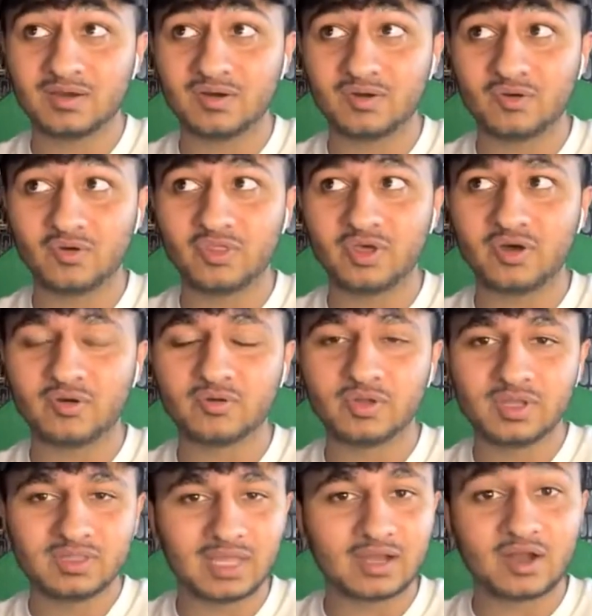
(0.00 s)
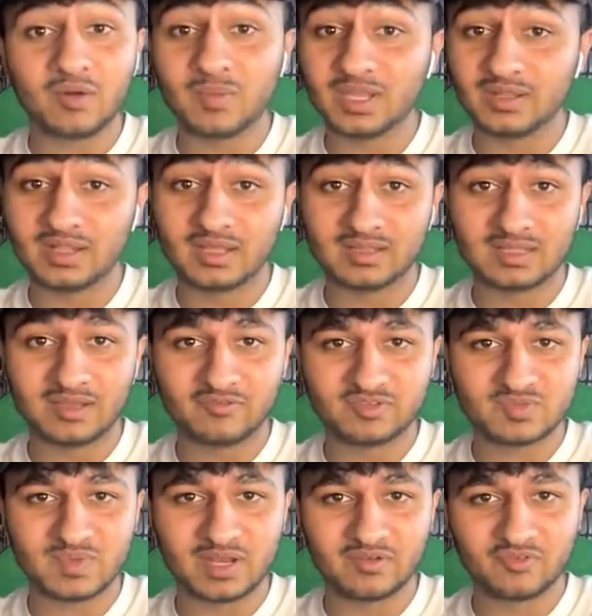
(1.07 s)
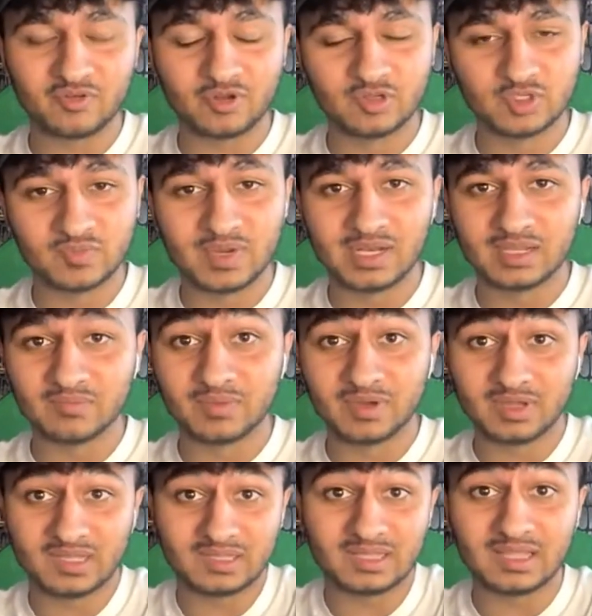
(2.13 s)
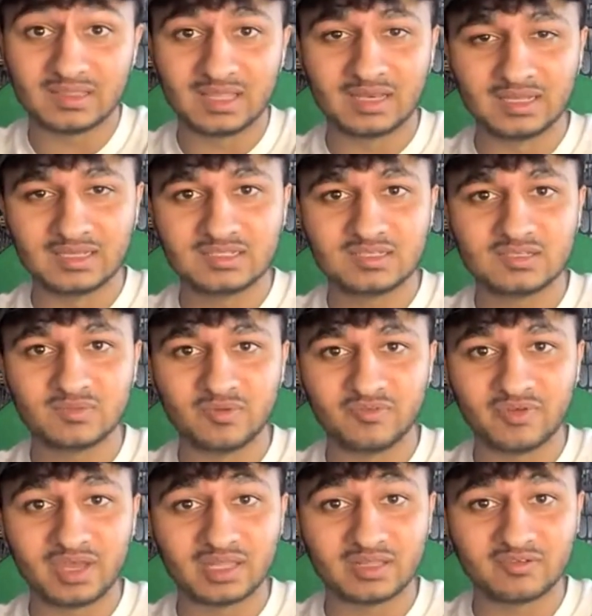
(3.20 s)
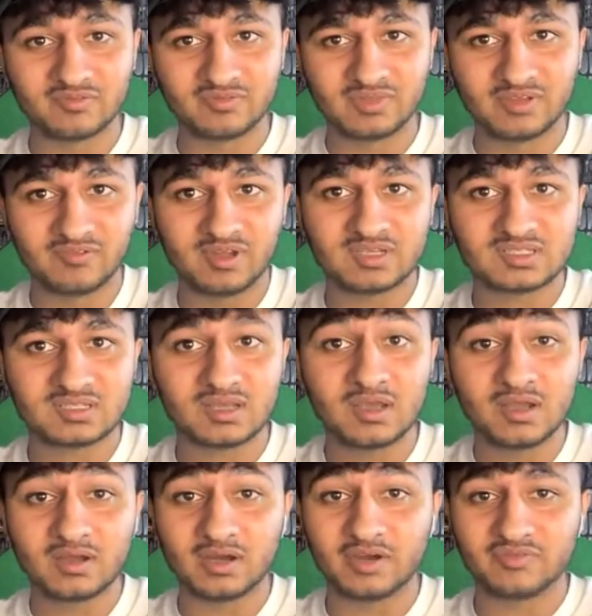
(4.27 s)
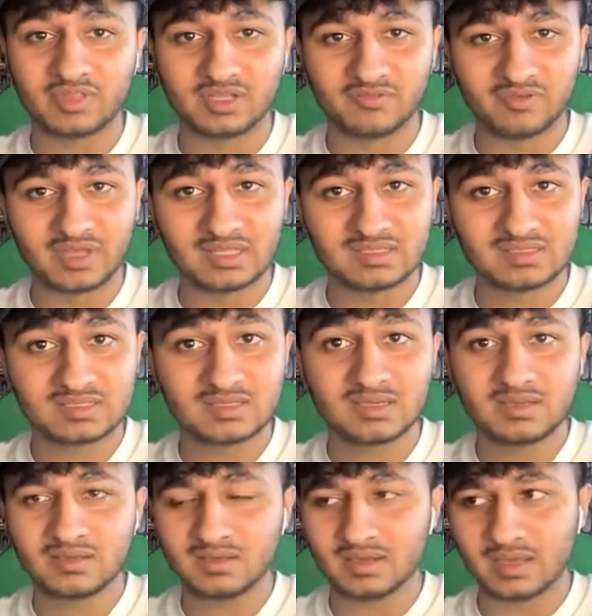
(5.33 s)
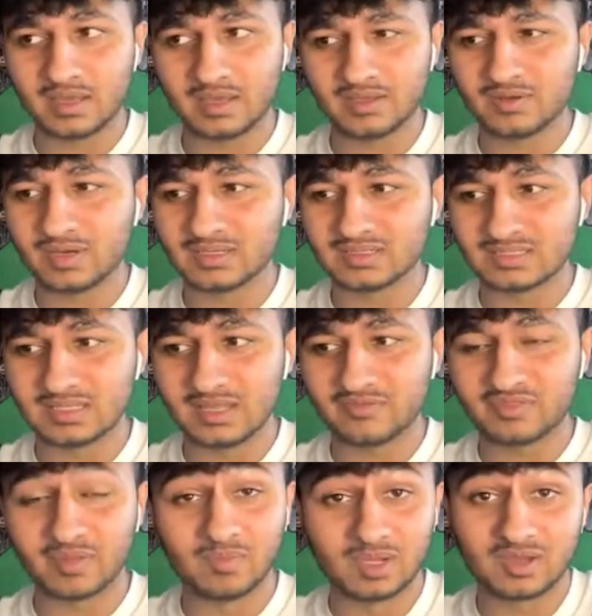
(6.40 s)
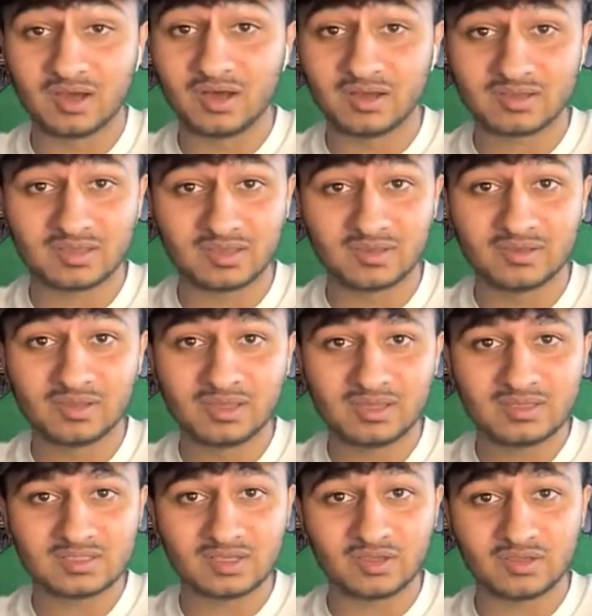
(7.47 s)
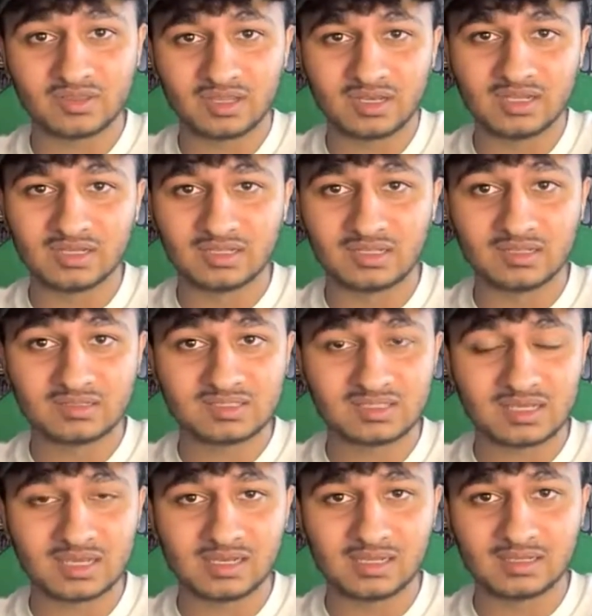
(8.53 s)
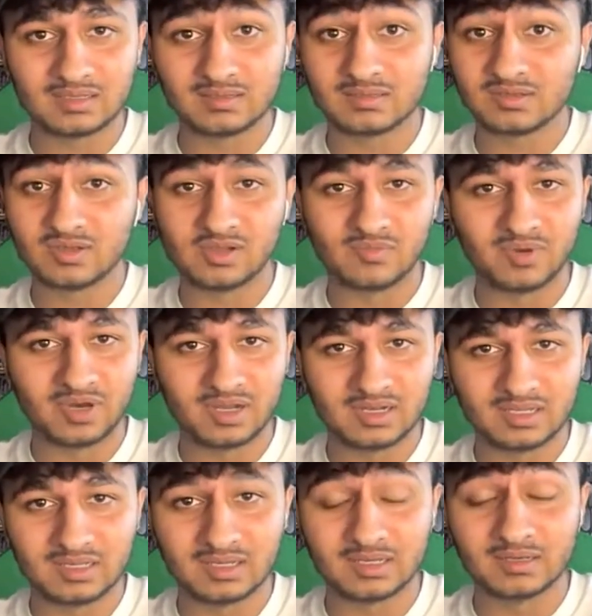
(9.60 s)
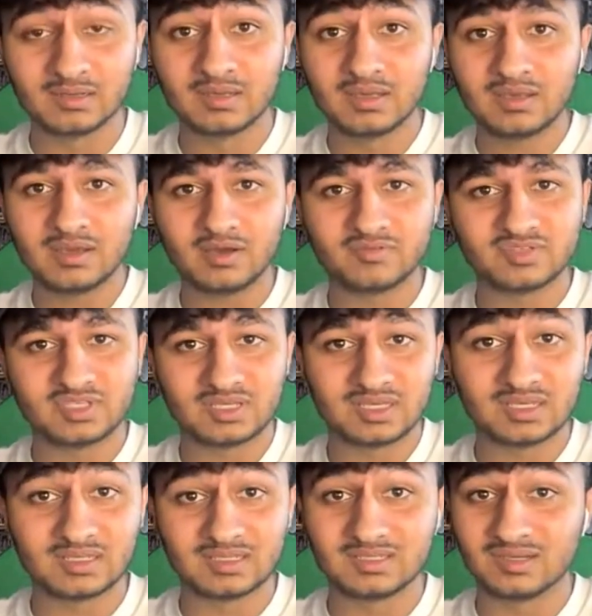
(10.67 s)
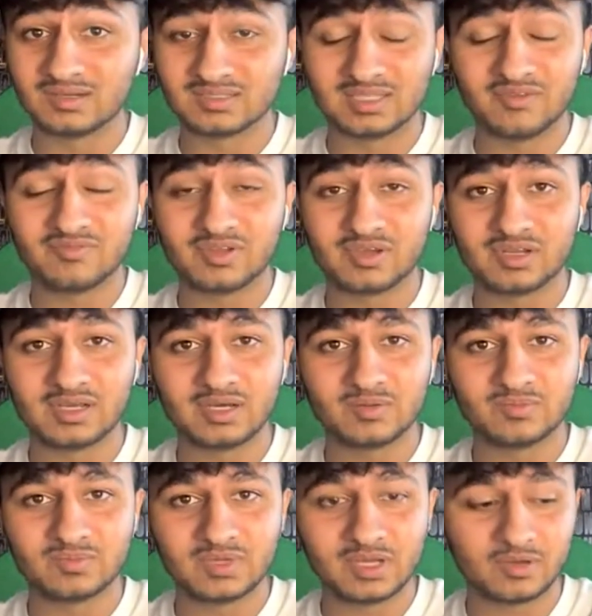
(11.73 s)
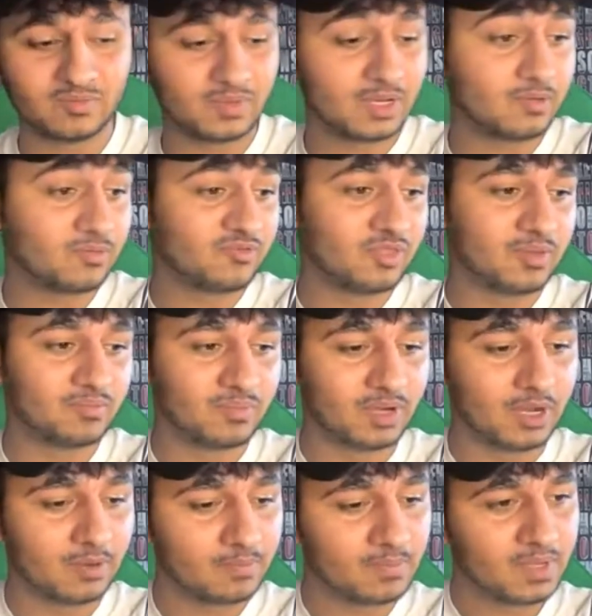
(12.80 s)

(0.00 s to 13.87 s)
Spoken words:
although that comment that they've spent 300 million, but they need to be fair, they've lost half the defence. Who else has left them? Lukaku. So they needed Sterling, Koulibaly, and obviously De Jong's definitely going to help out with them. But